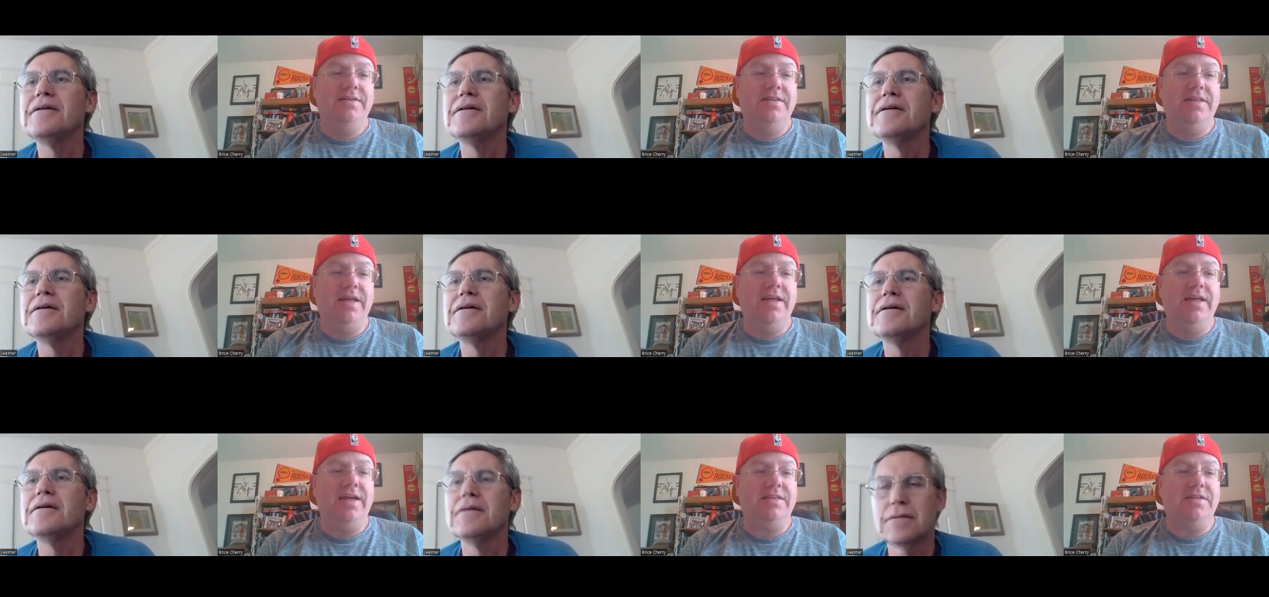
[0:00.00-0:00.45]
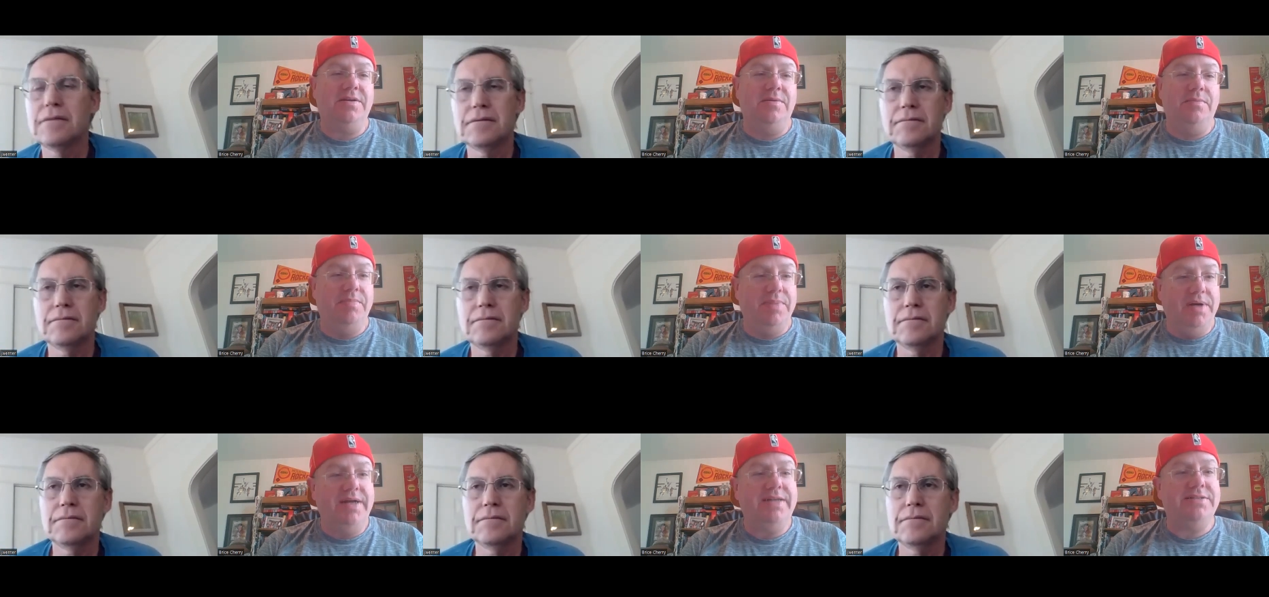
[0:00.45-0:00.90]
Speaker 1: they got
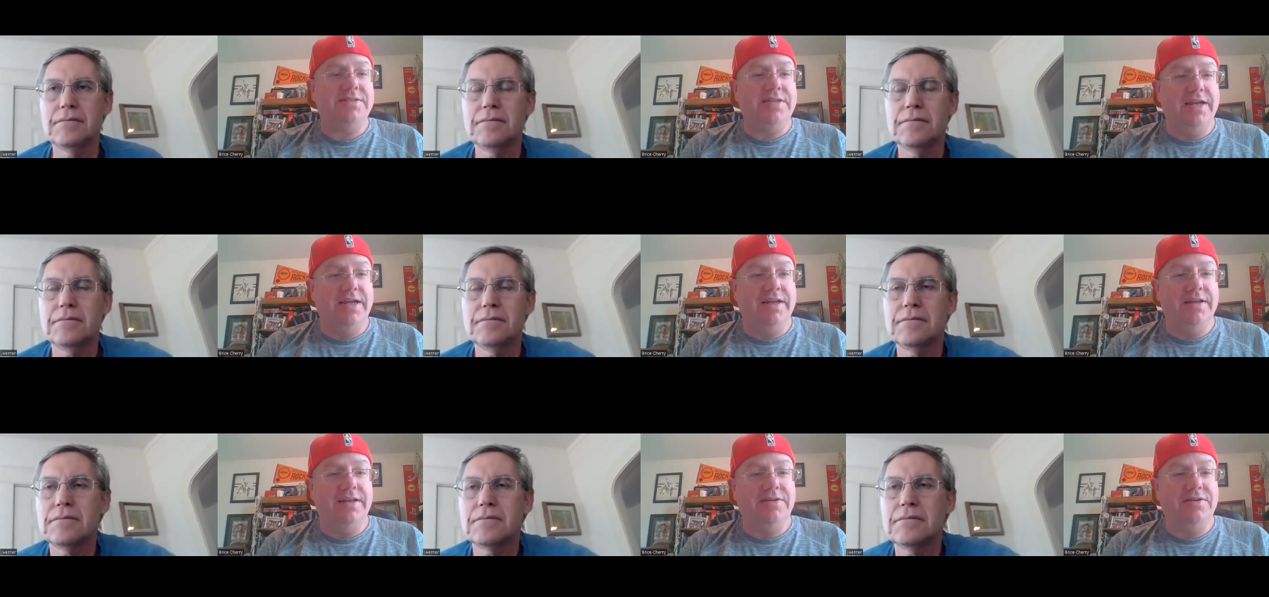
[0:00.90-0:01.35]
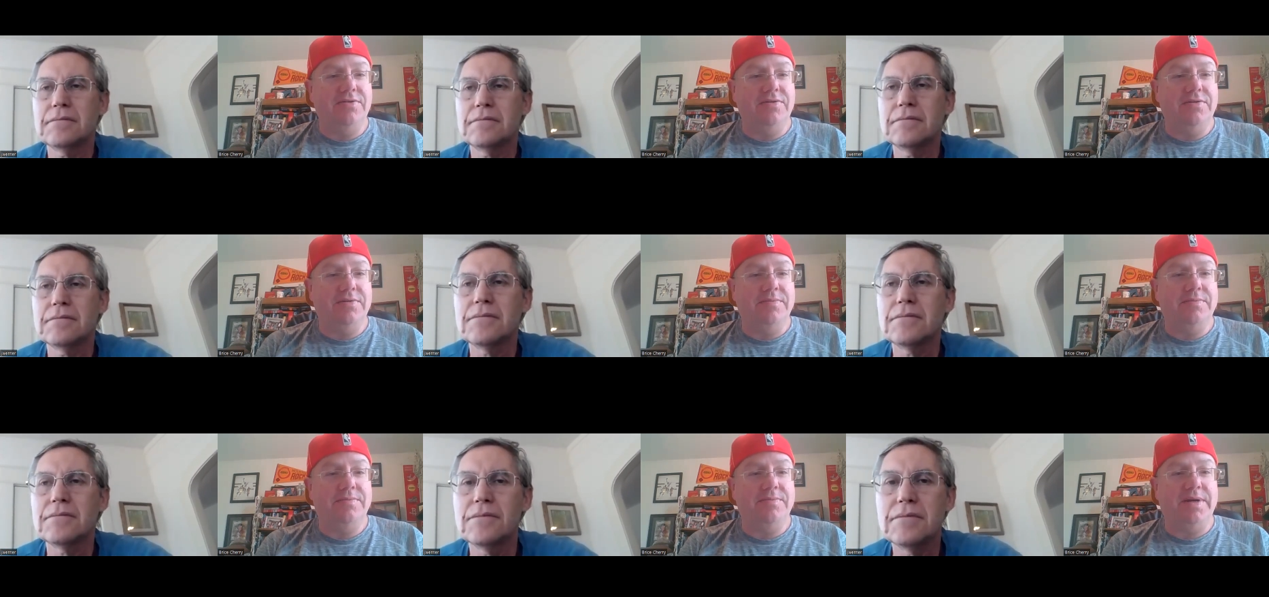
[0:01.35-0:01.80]
their butts handed to
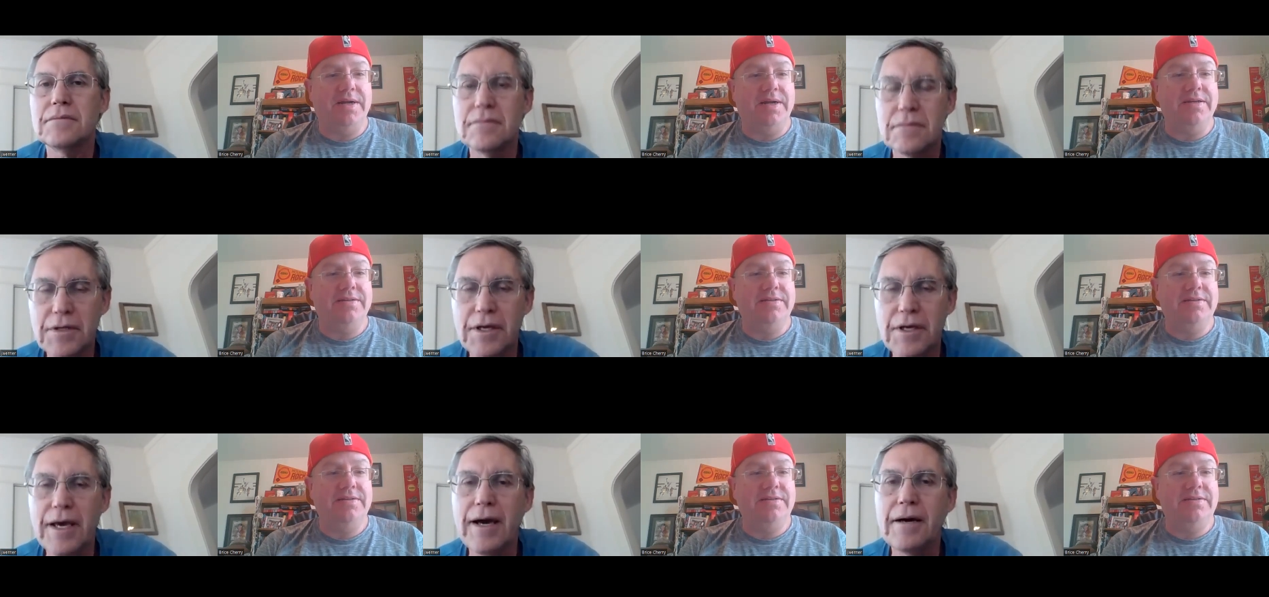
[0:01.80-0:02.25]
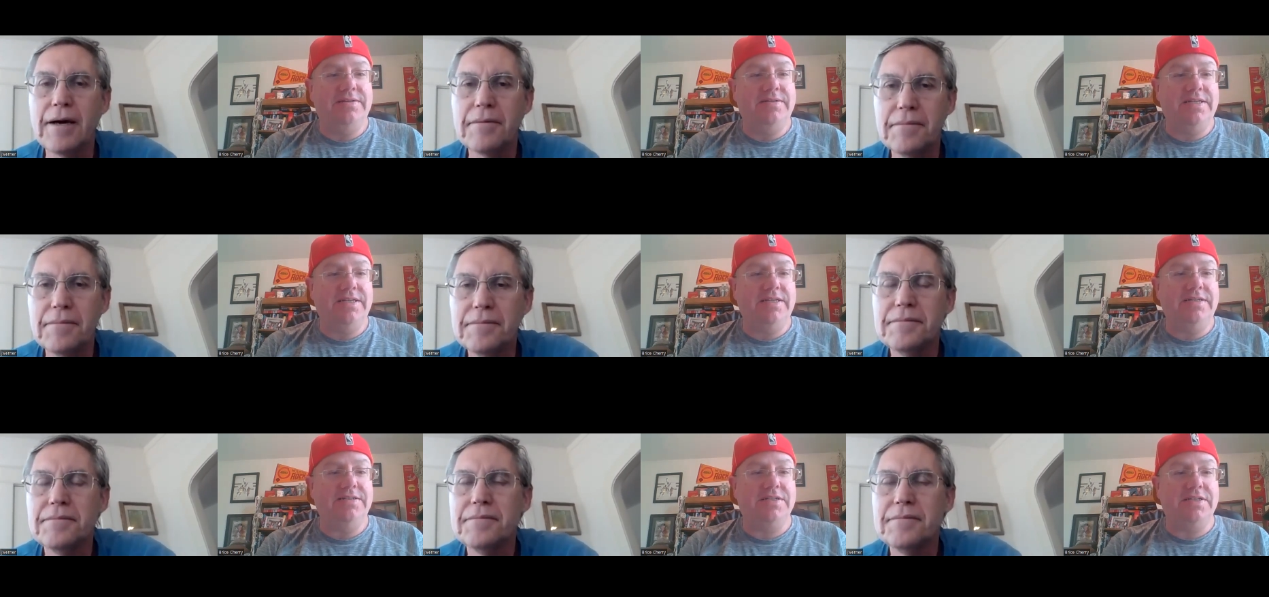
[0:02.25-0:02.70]
them by yeah.
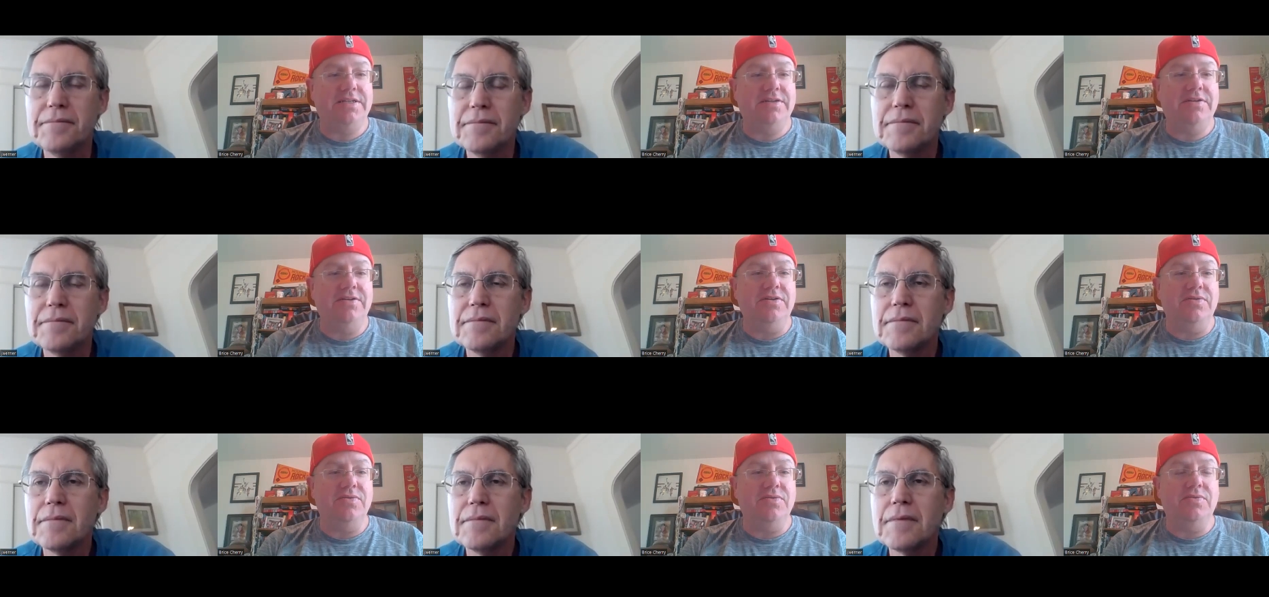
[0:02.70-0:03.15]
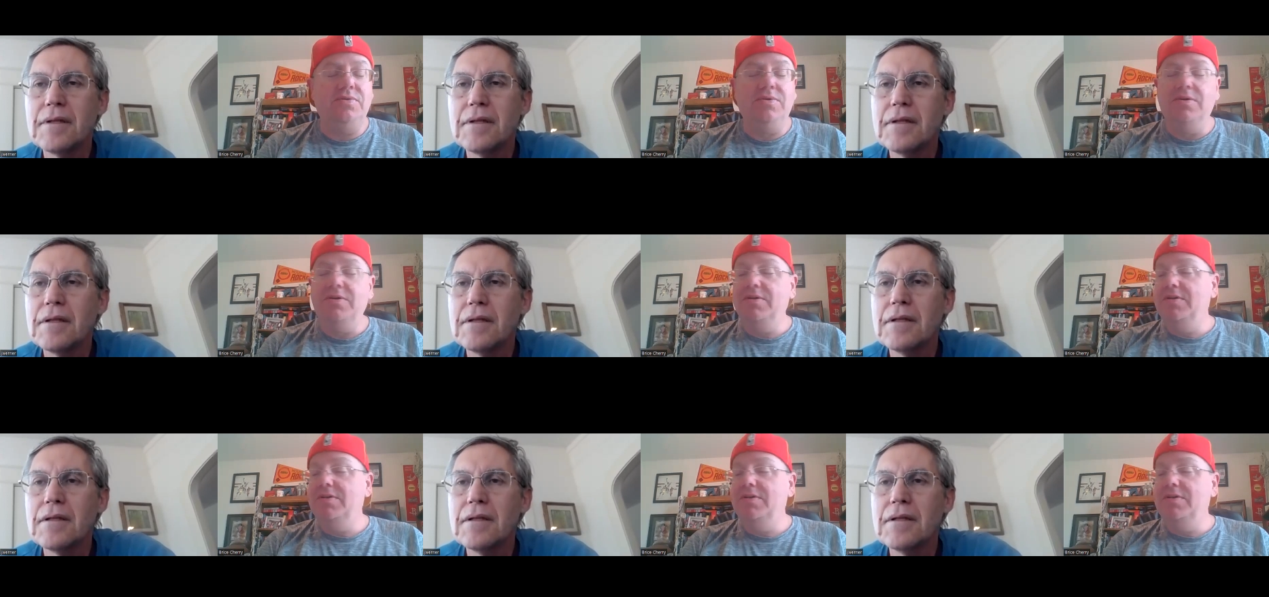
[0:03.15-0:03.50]
TCU.